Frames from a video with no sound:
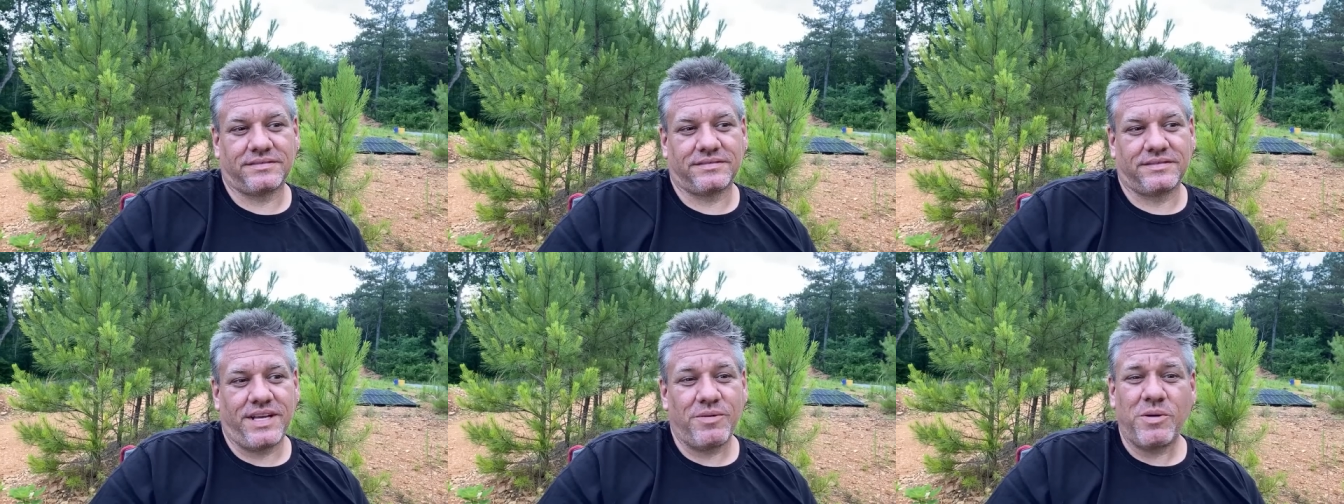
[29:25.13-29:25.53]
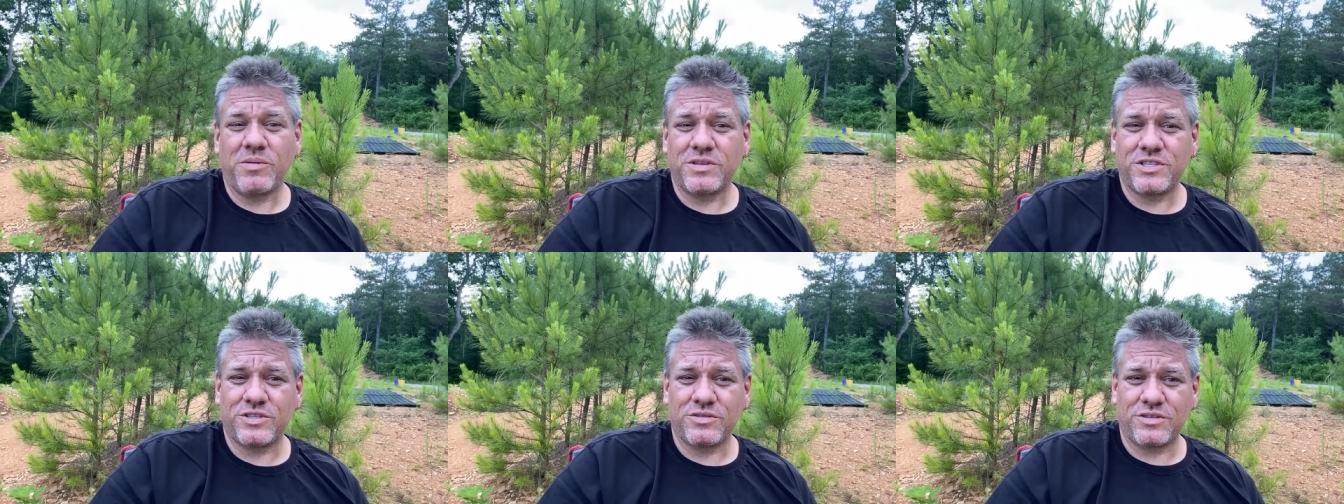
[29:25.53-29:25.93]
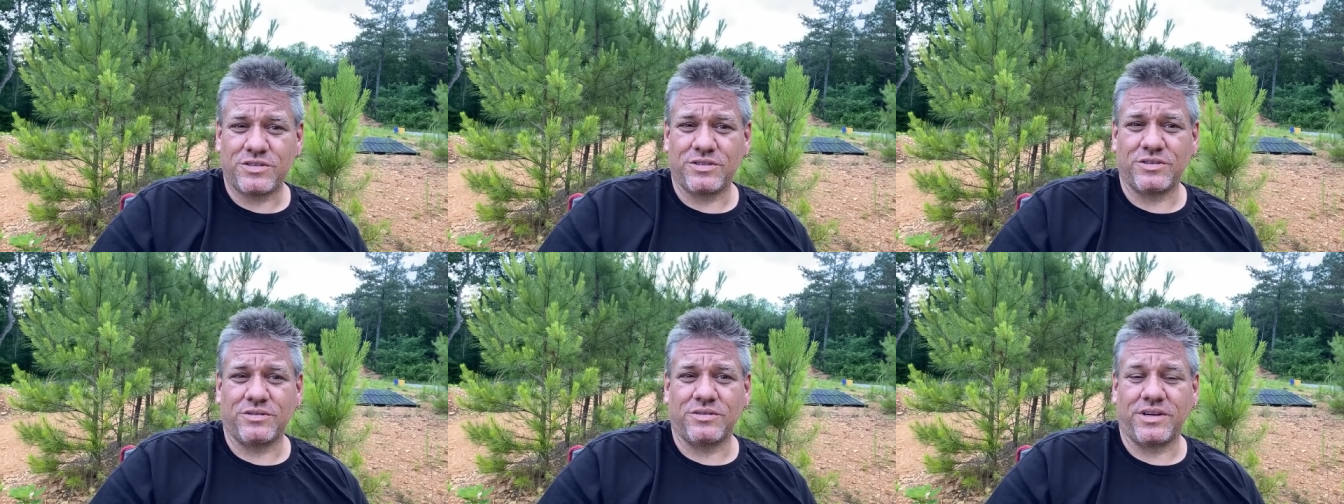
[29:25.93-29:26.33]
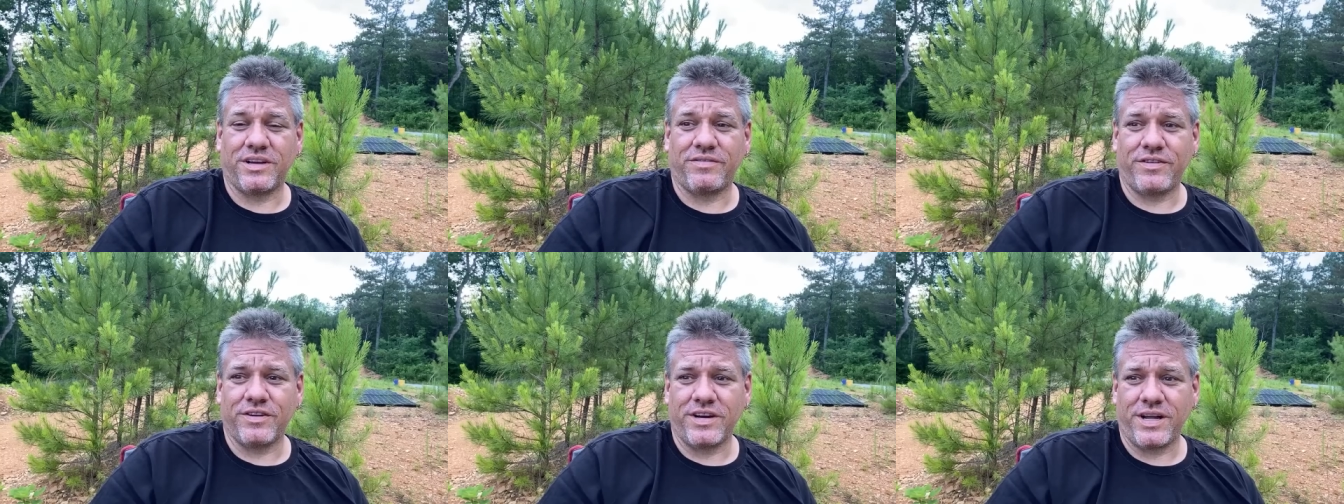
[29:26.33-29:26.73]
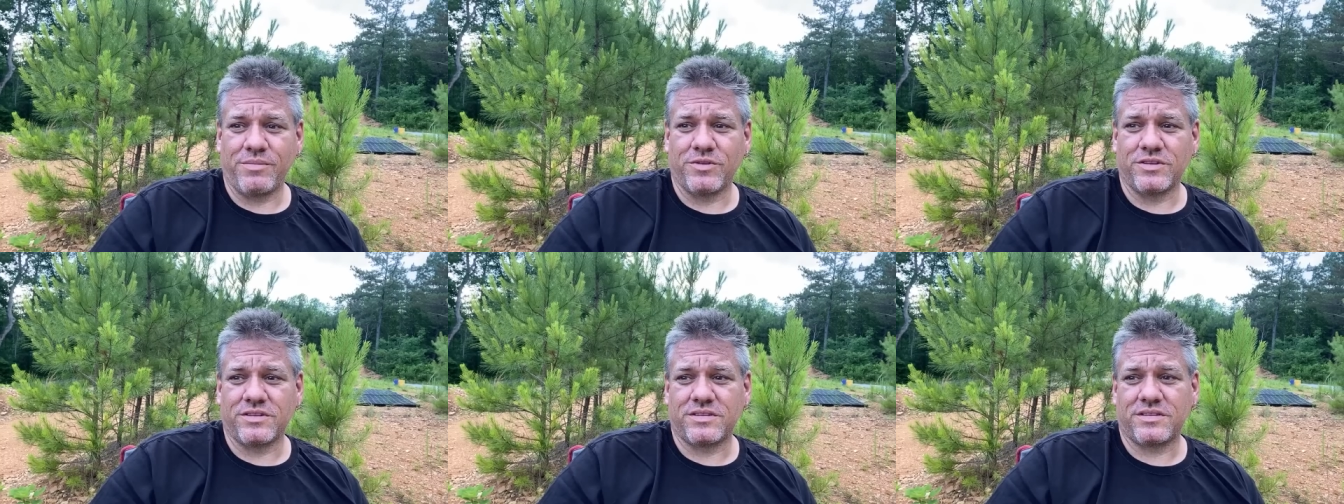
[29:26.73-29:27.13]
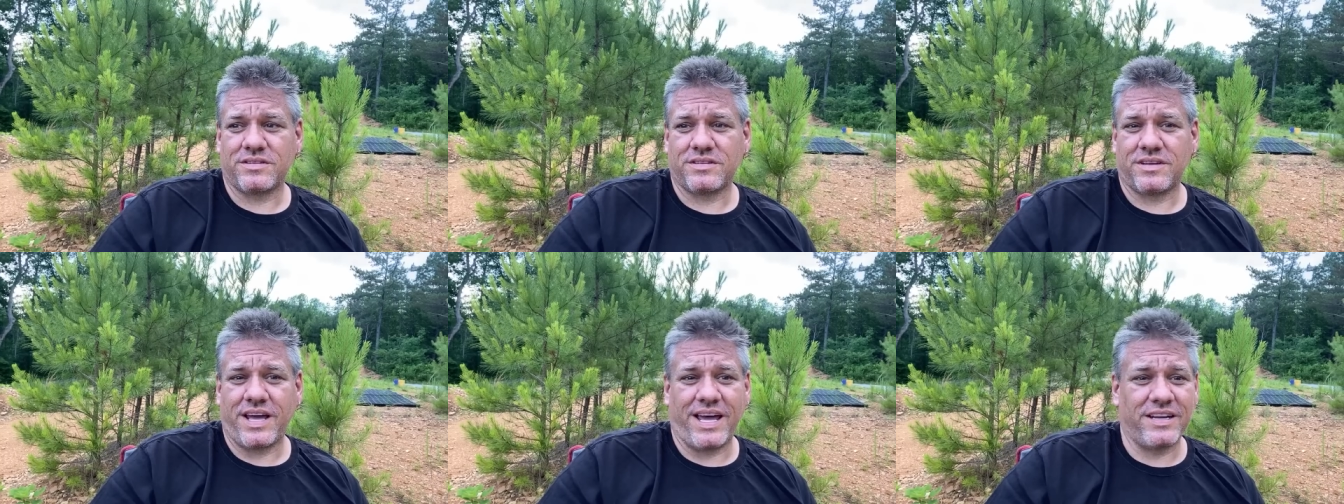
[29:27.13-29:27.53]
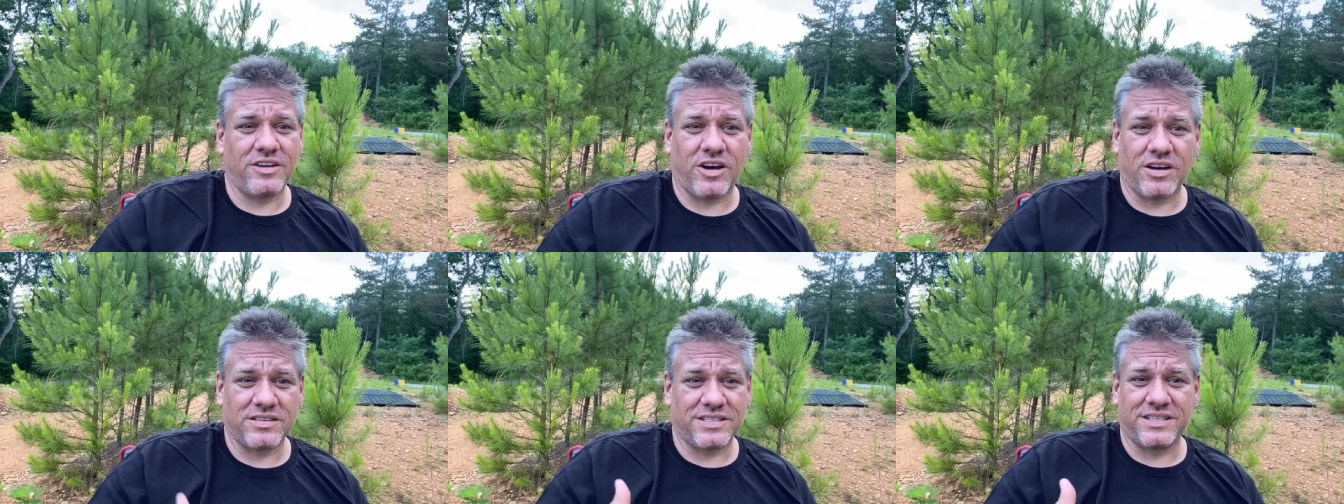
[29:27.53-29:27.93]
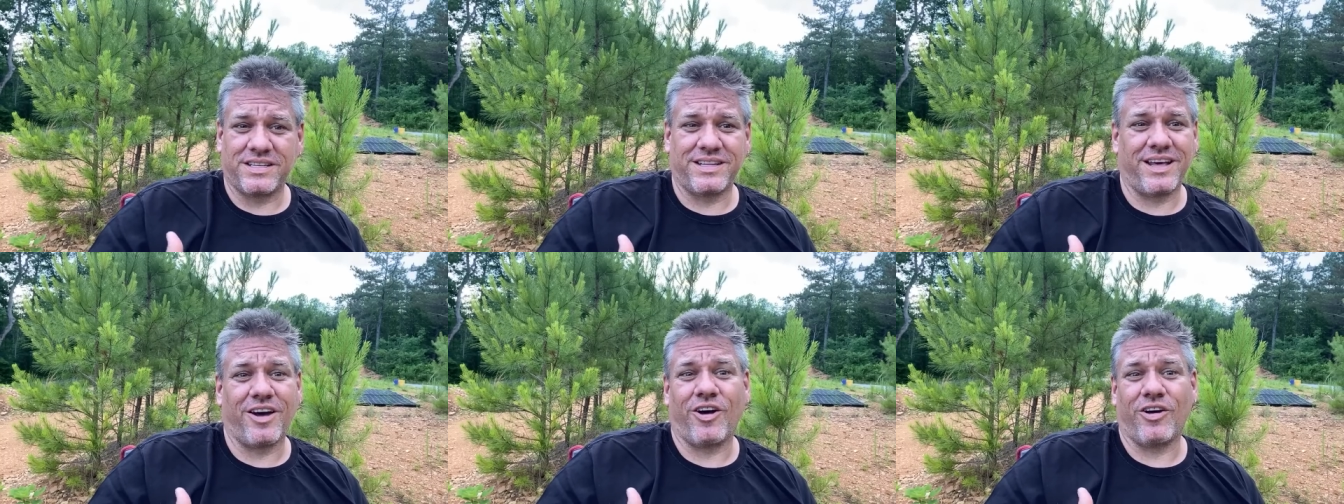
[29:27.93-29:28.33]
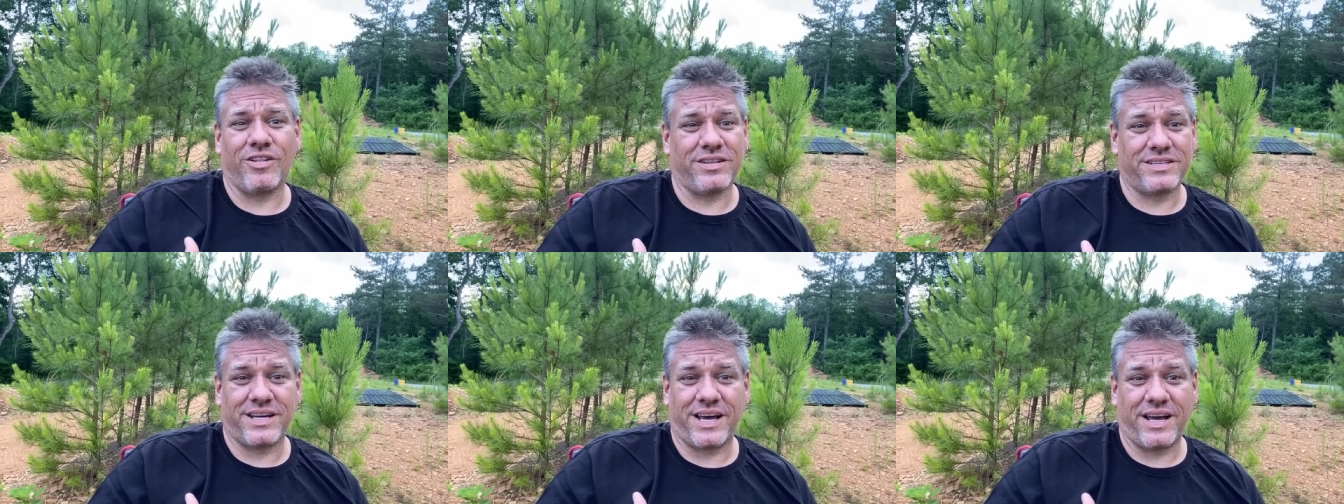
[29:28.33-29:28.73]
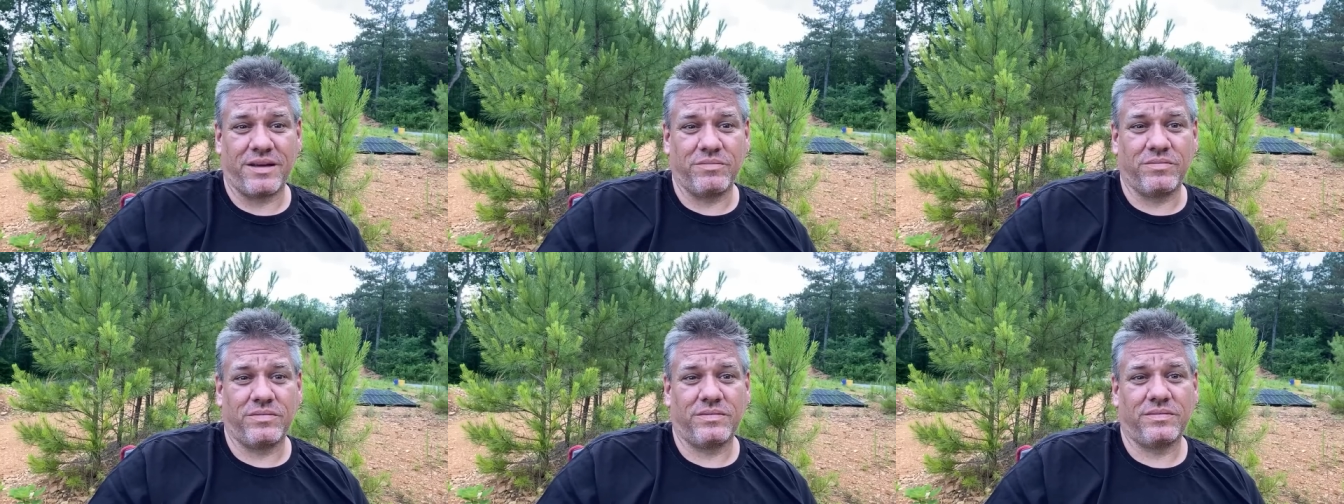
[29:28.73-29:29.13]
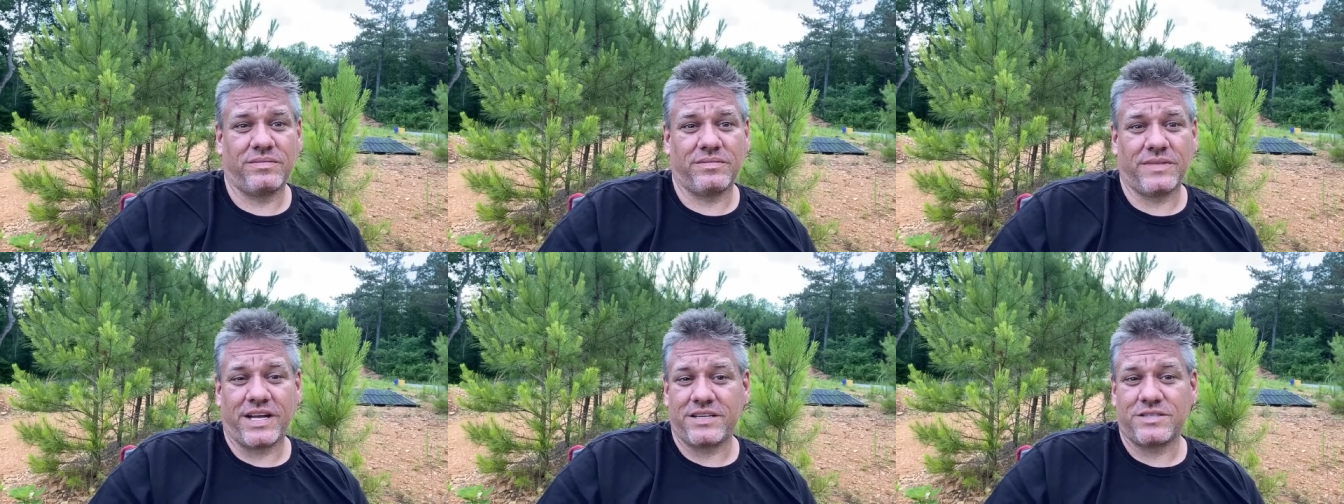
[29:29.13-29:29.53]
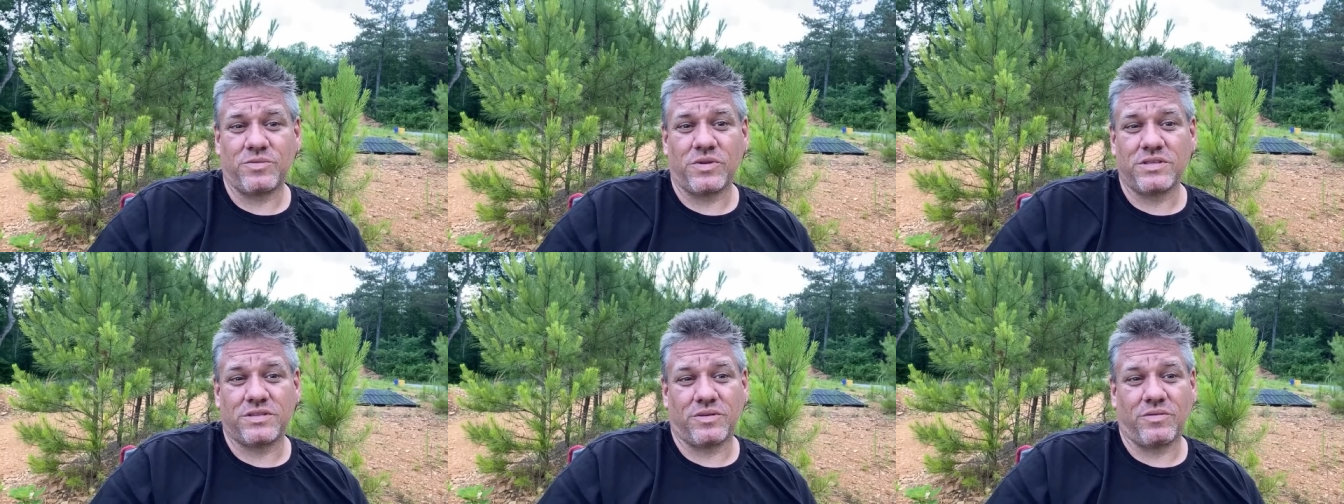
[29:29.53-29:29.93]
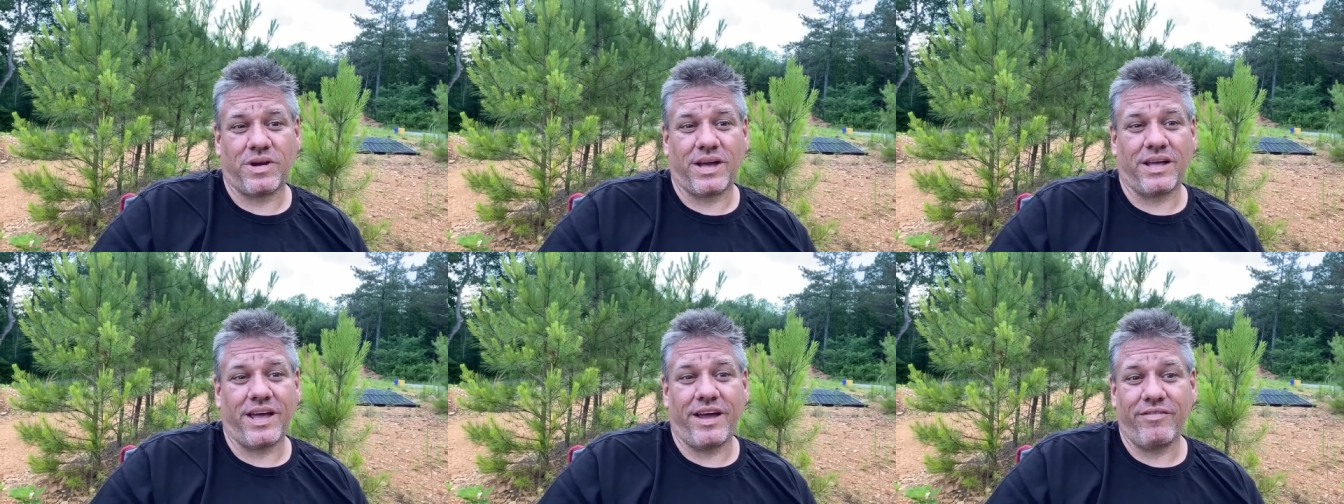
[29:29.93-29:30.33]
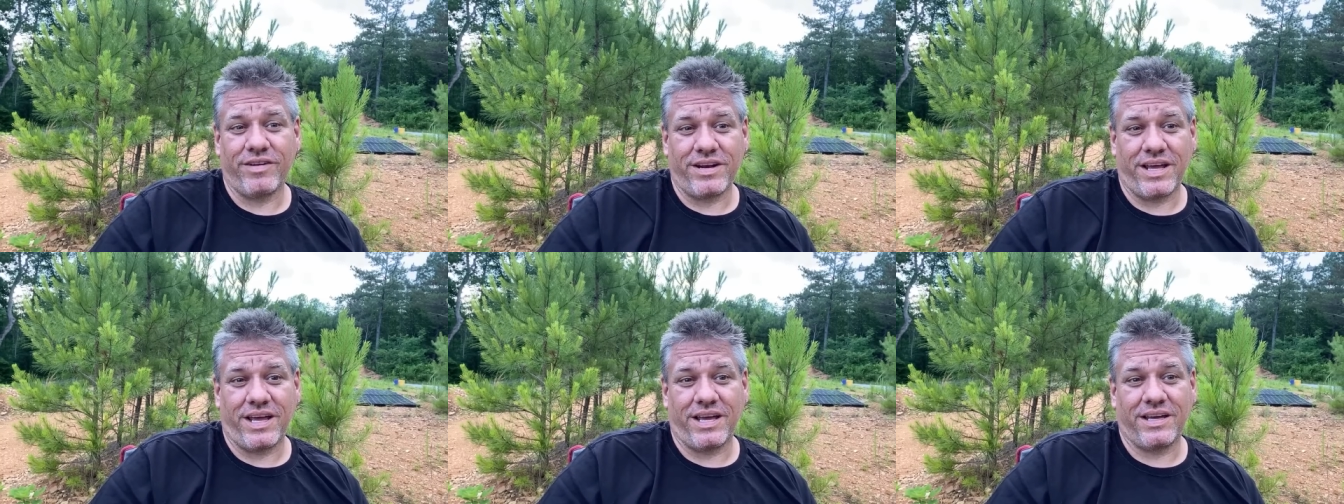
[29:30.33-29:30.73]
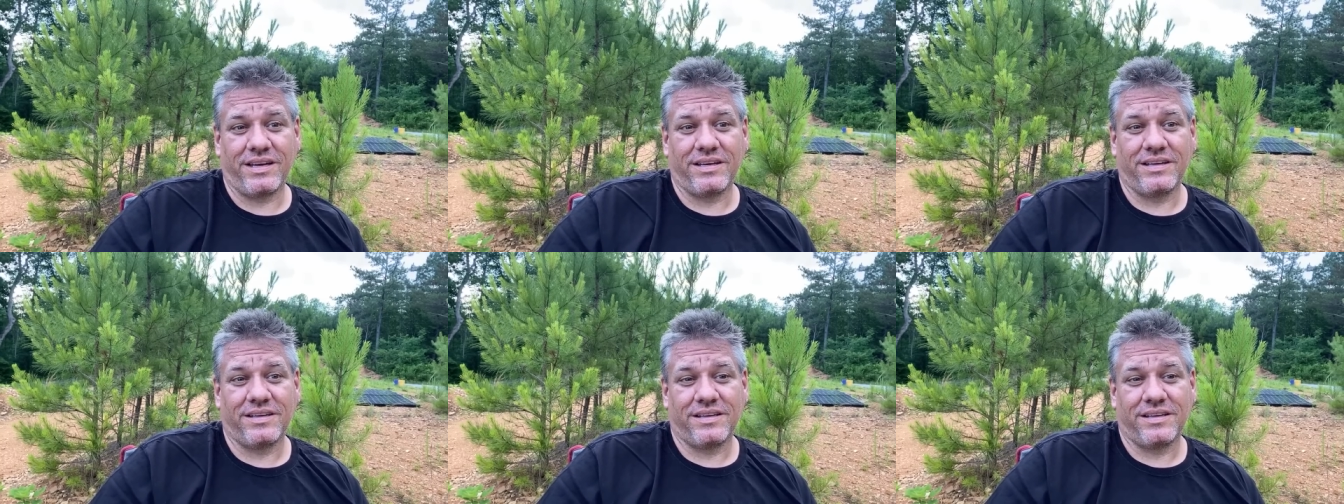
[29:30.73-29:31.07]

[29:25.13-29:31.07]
Hey, what would you do if your neighbors had dogs that did that all the time? Not just once in a while, every day,